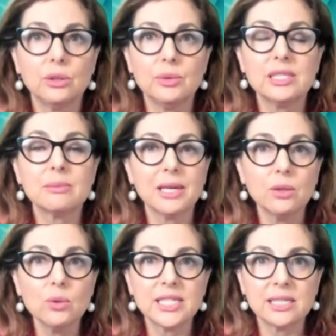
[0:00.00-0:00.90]
who is my
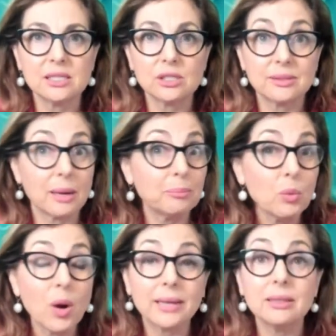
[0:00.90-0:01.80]
audience?
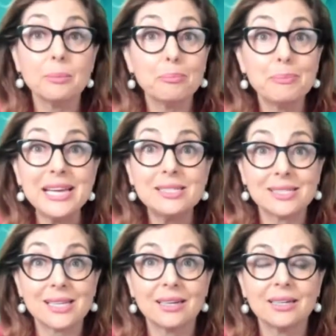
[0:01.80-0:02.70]
Number one,
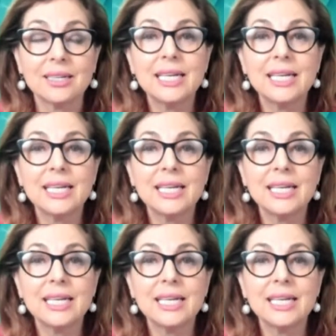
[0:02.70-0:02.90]
basic.